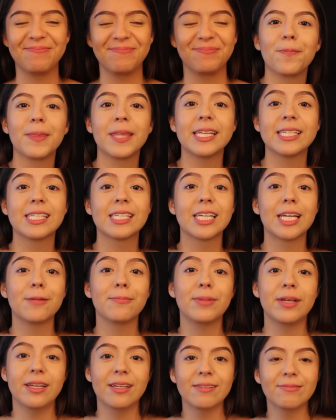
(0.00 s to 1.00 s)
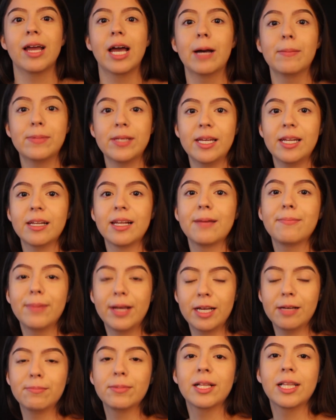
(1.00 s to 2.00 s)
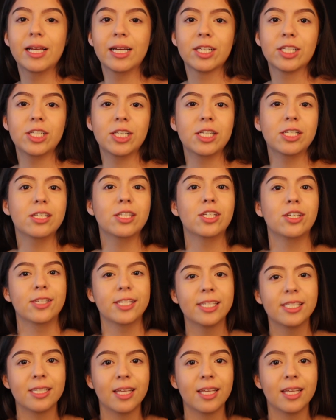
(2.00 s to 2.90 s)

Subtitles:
This is gonna be my updated makeup collection to the